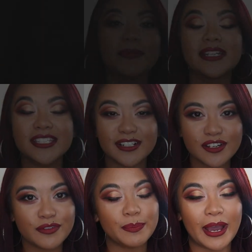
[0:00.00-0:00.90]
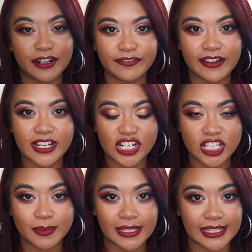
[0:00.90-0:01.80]
I'm gonna start off with powder
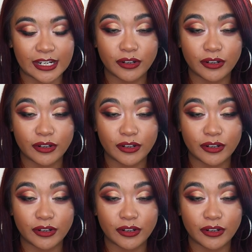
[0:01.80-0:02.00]
foundations because I